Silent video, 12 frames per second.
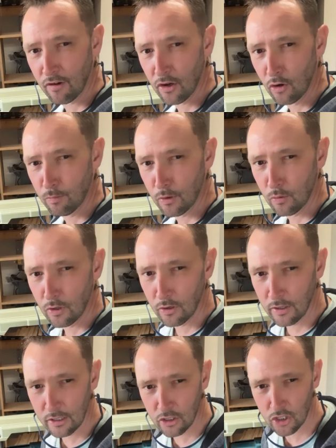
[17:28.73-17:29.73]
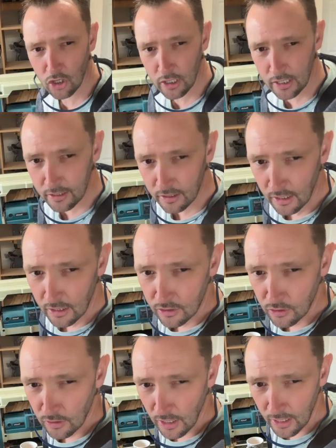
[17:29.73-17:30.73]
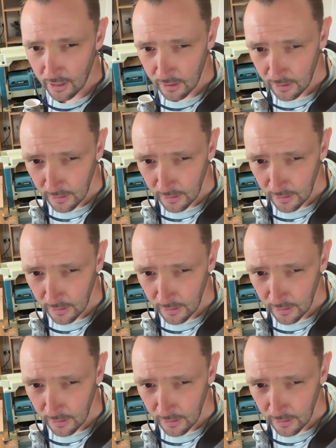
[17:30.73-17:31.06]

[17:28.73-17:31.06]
I hope you're going to enjoy it. So yeah.